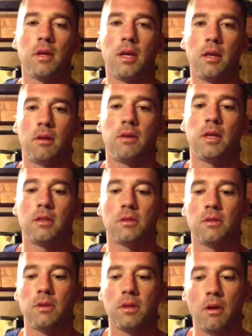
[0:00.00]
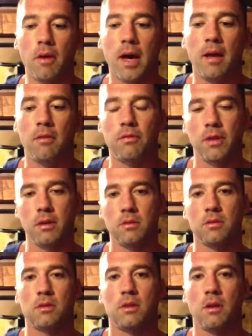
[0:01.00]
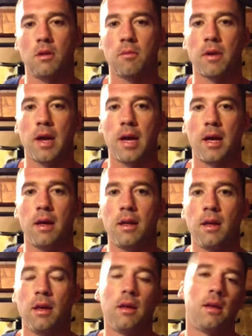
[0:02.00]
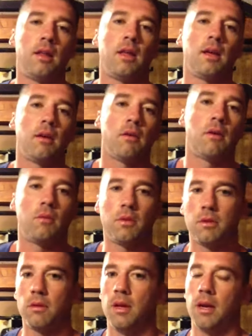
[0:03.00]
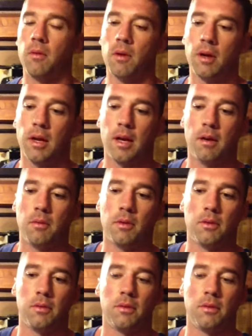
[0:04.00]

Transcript: You know, know how it feels to do them right, and then go on with your leg workout with